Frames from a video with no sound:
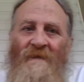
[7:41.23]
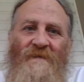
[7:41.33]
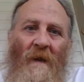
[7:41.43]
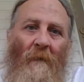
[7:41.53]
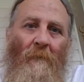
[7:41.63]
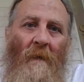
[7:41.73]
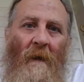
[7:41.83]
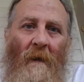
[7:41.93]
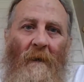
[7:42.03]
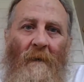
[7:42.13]
So,
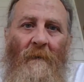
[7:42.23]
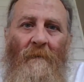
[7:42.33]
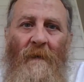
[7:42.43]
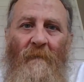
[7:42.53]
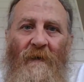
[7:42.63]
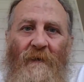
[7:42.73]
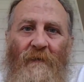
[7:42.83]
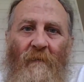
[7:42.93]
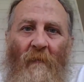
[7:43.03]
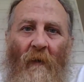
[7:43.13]
uh, let me
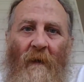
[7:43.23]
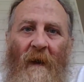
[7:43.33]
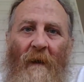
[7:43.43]
mark